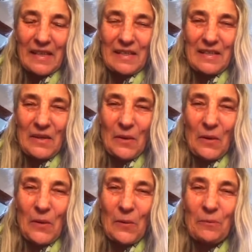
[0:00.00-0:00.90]

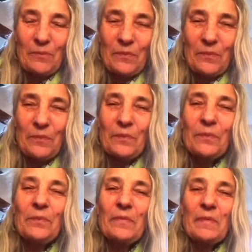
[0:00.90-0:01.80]
So
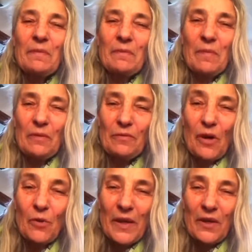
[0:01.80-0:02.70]
before